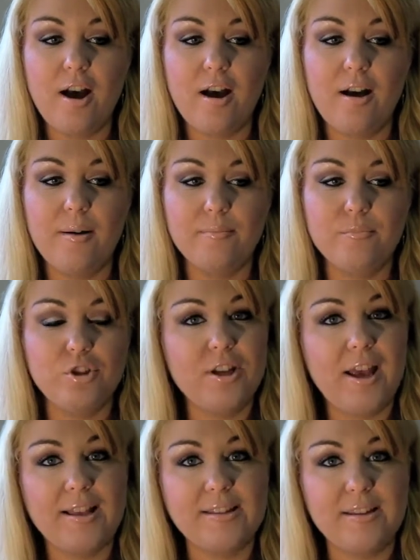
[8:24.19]
um,
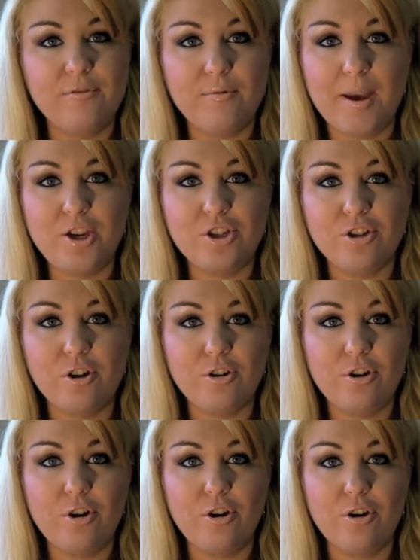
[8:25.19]
she has information on
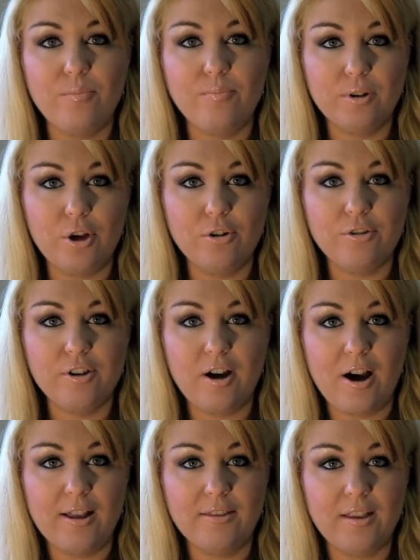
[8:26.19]
her blog
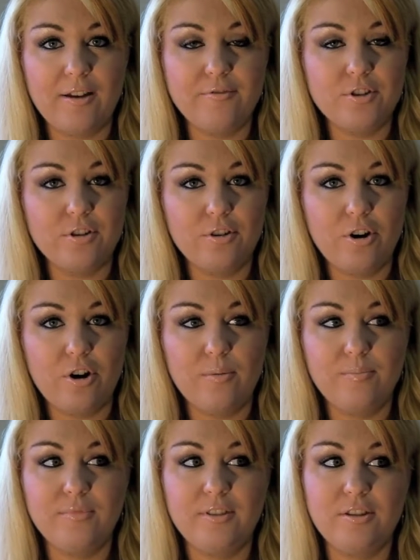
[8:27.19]

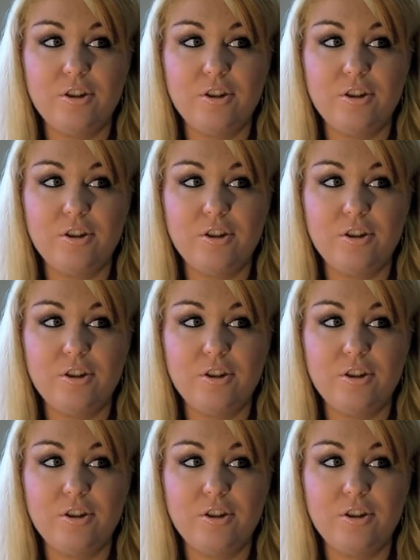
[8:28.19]
thekindlife.com